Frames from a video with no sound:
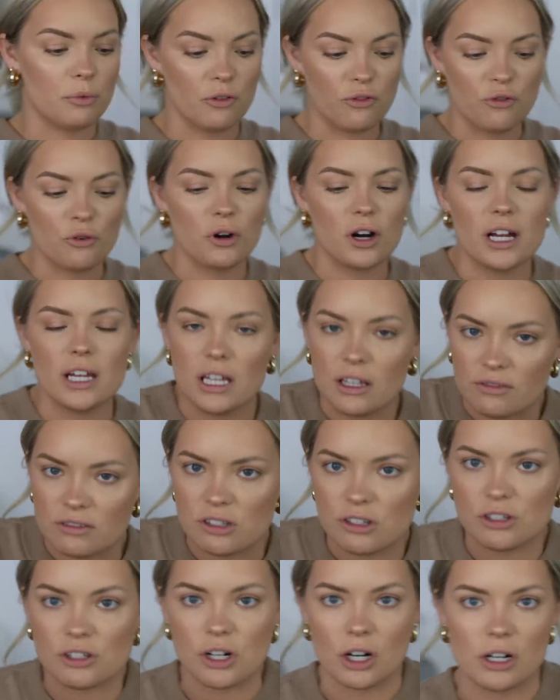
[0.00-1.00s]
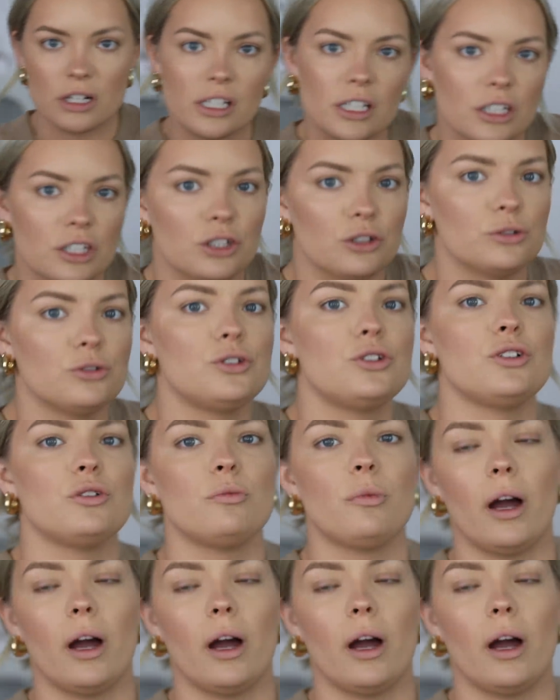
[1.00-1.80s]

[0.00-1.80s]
before I even started YouTube,